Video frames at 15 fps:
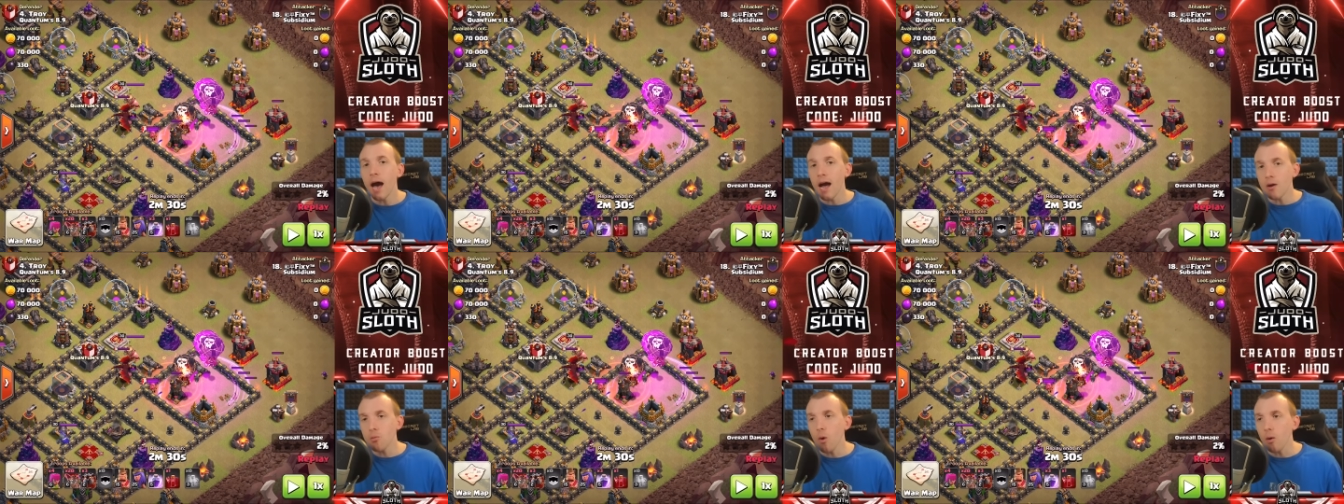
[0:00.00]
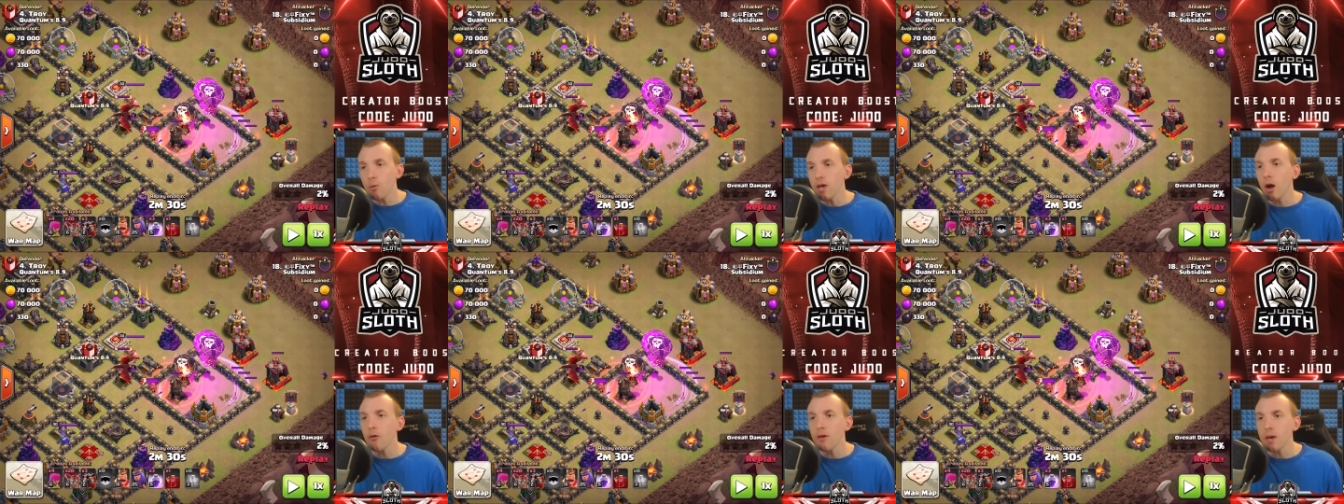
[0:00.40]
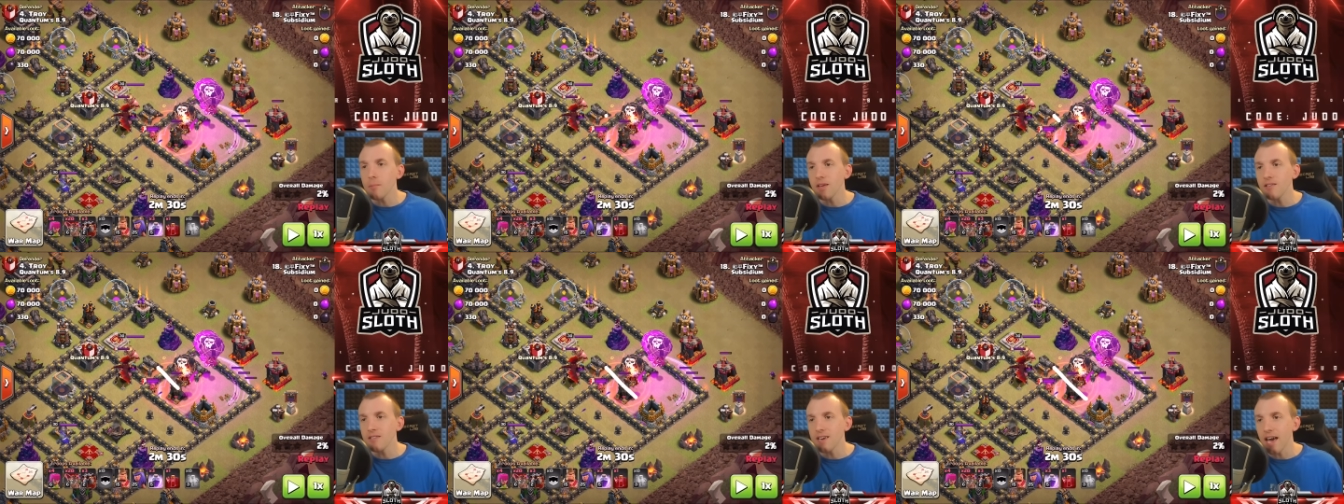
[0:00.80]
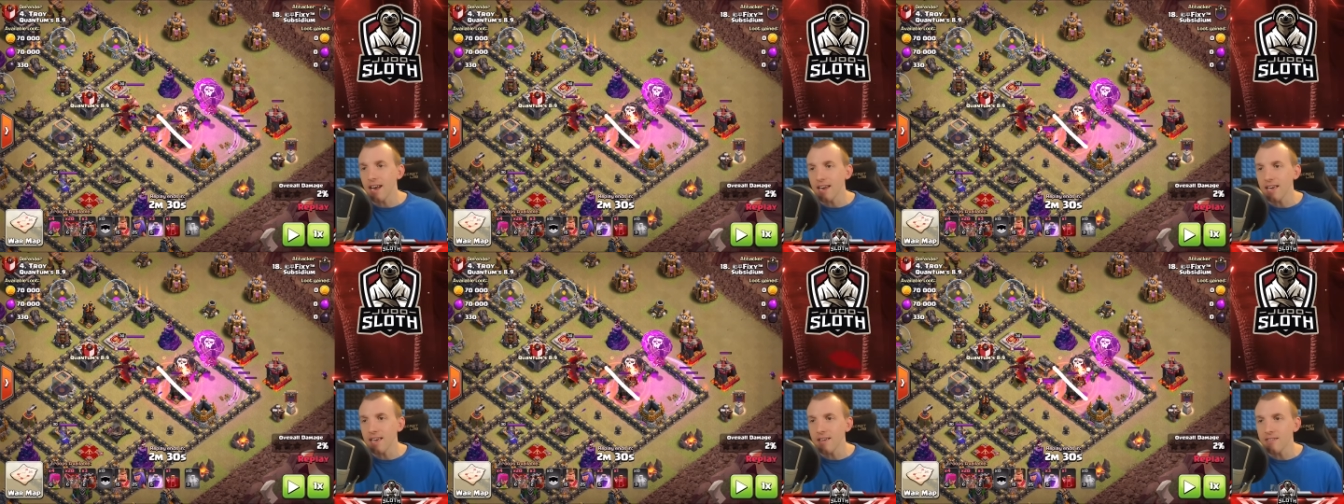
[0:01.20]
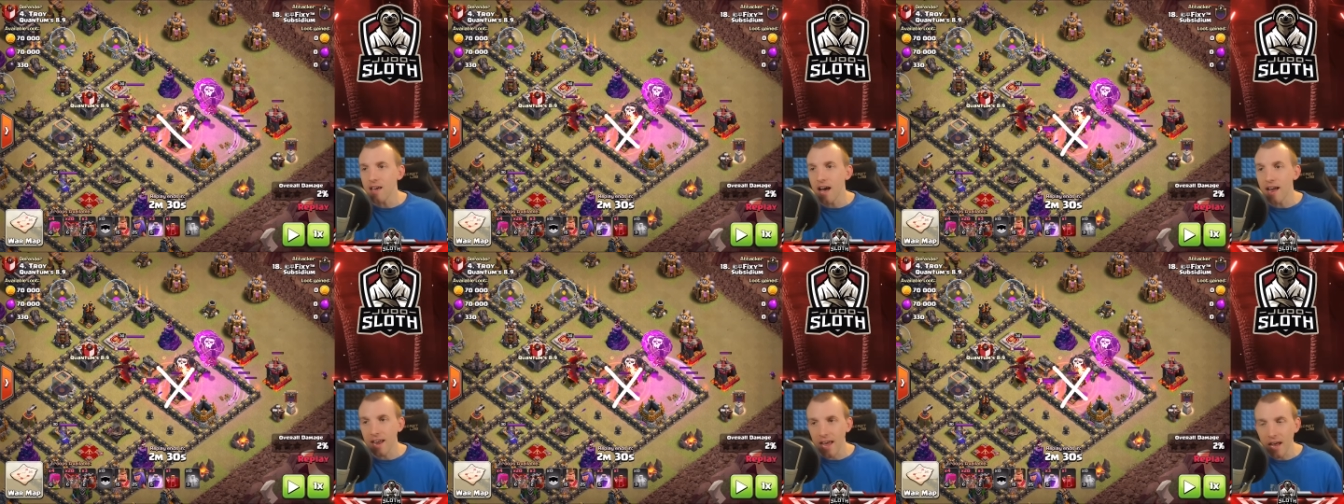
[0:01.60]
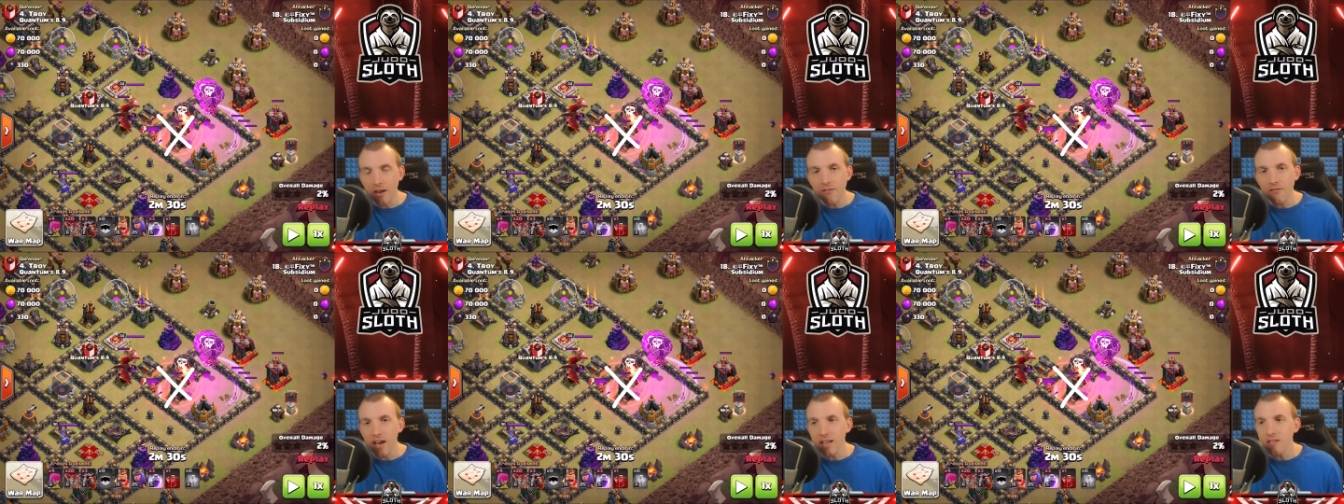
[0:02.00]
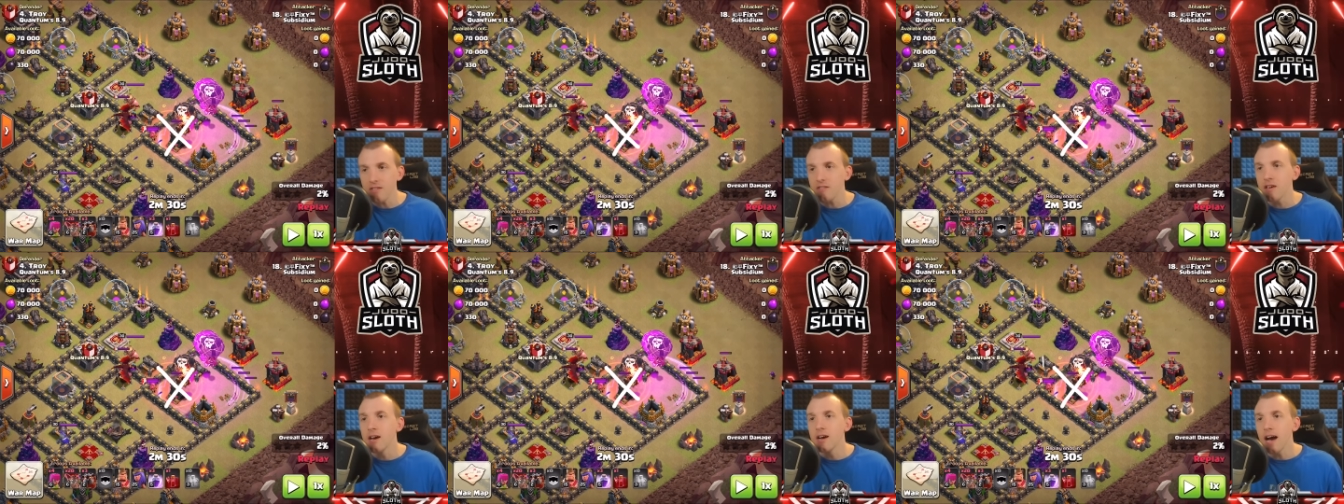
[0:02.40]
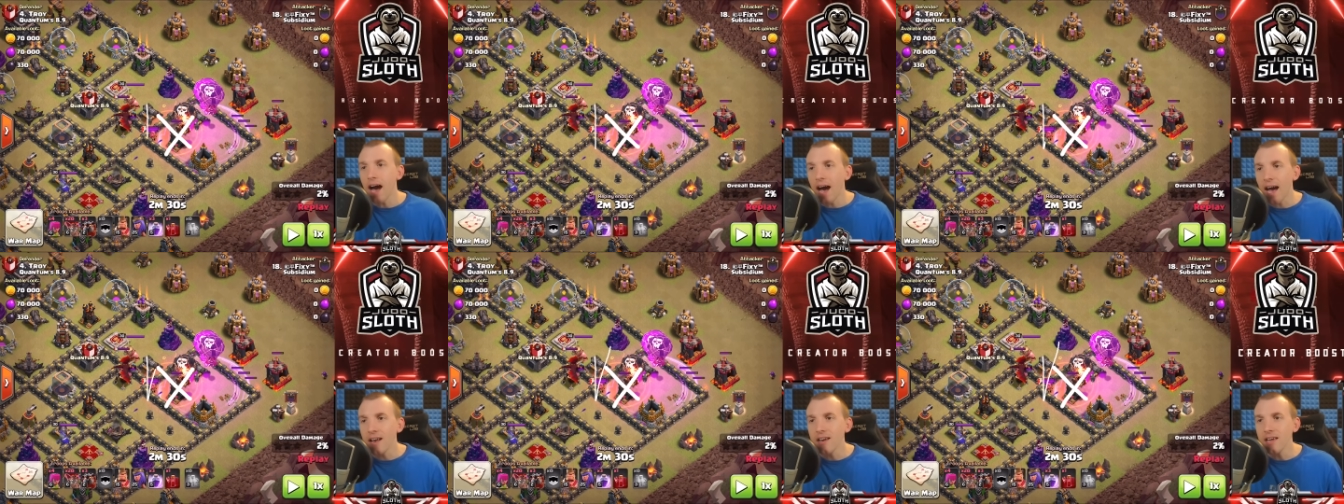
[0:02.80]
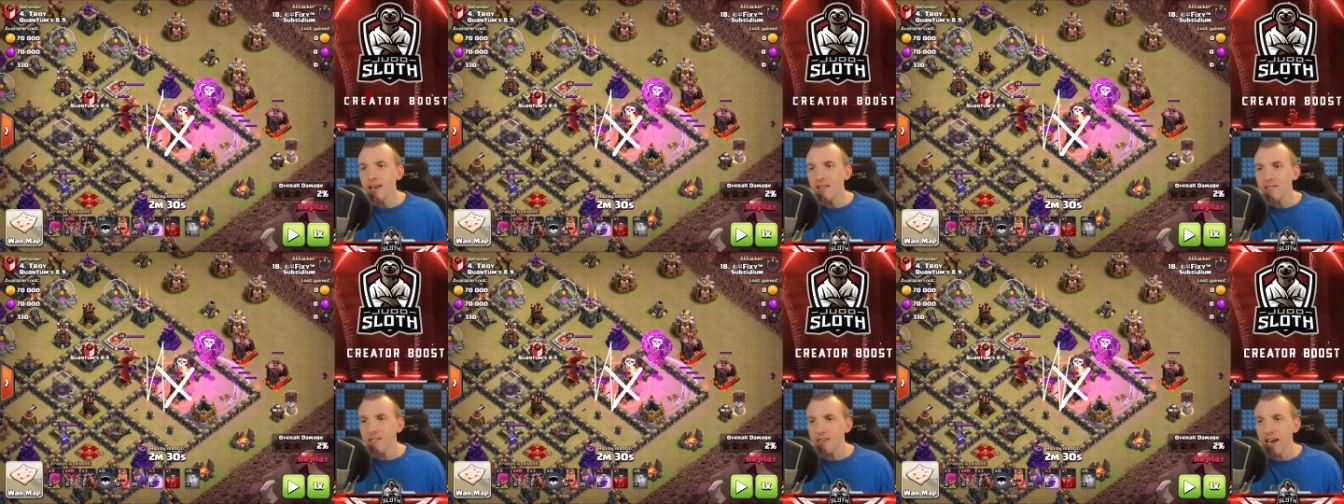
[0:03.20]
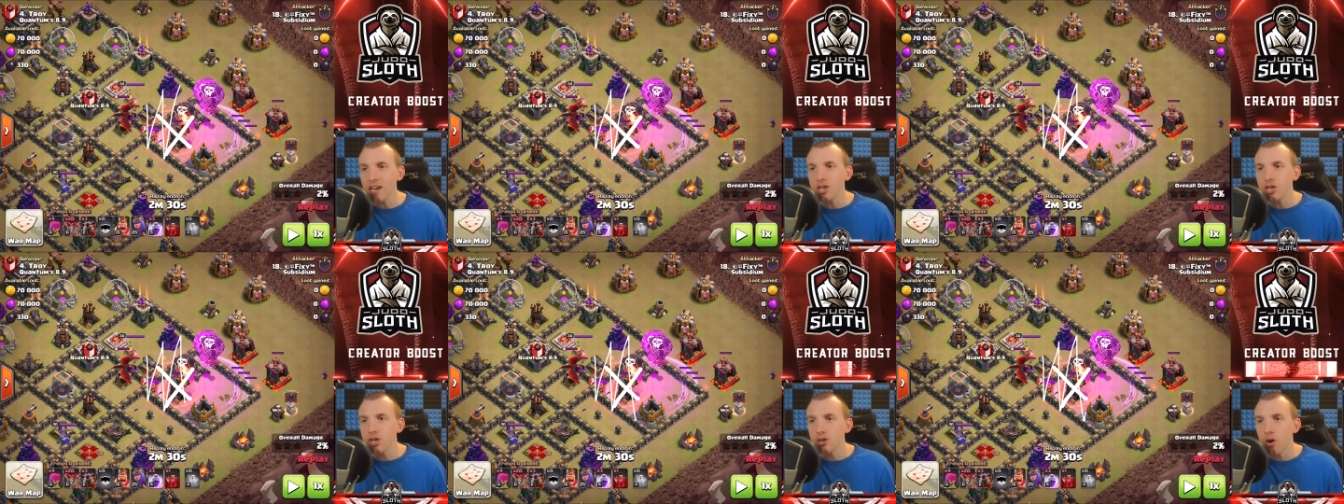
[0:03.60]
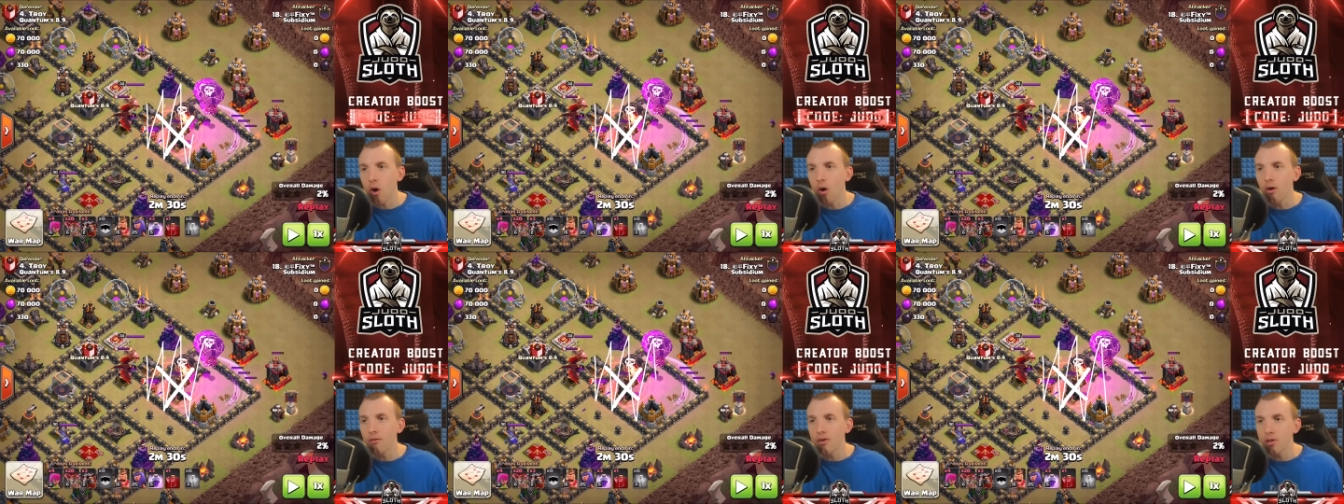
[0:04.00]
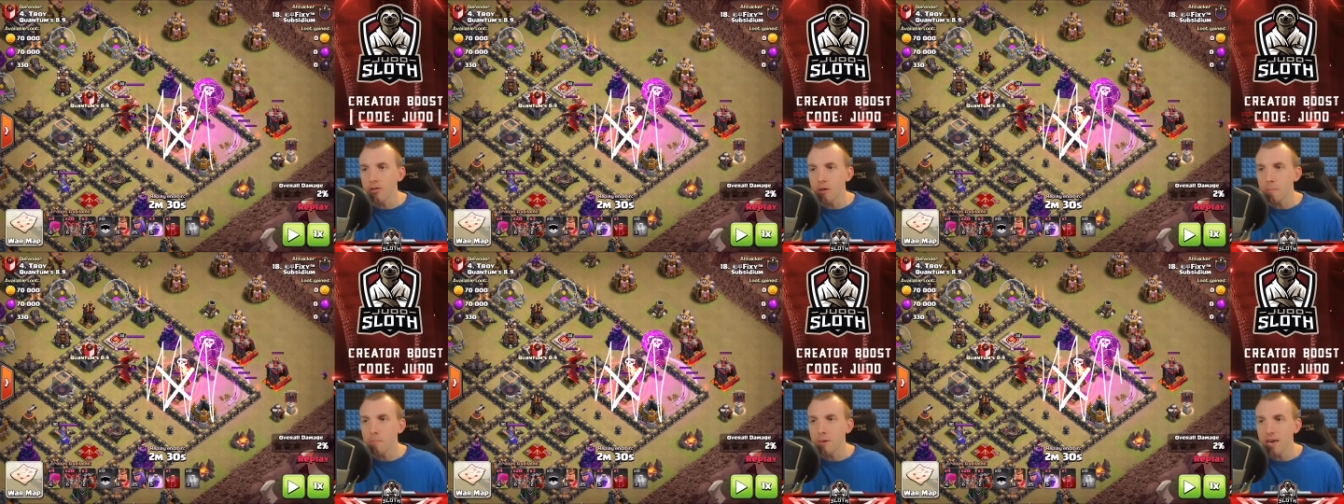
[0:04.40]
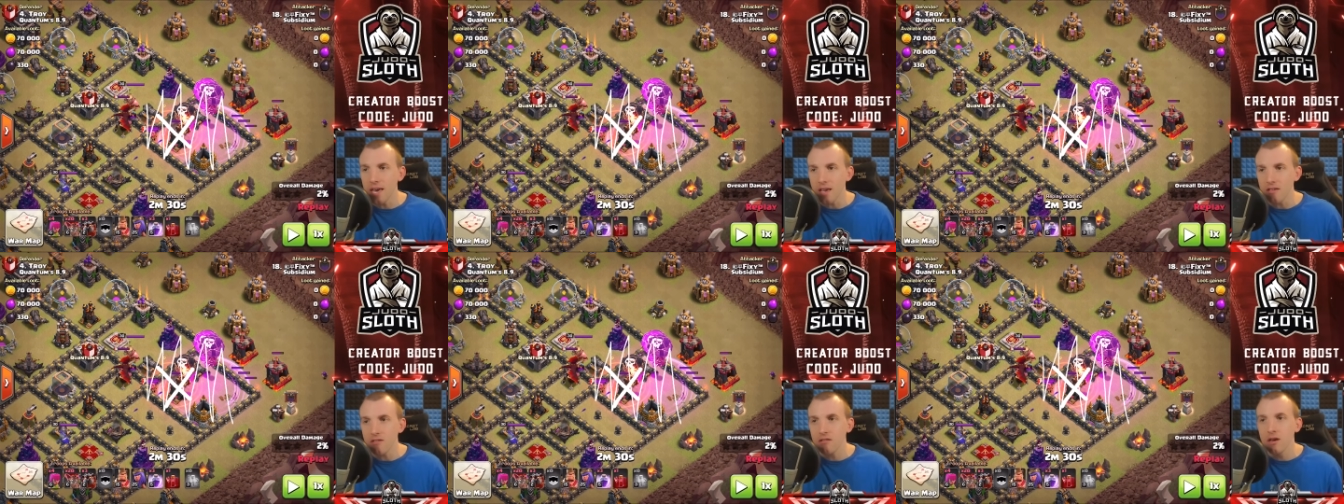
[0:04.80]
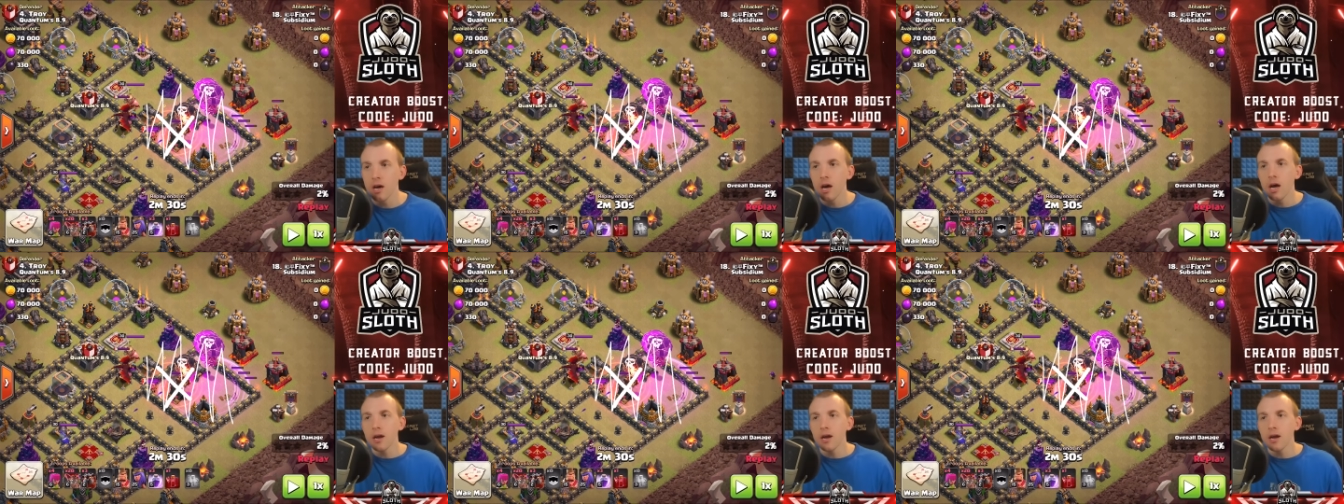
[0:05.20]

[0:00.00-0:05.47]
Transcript: and what we are aiming to get is an air defense and a section of the base.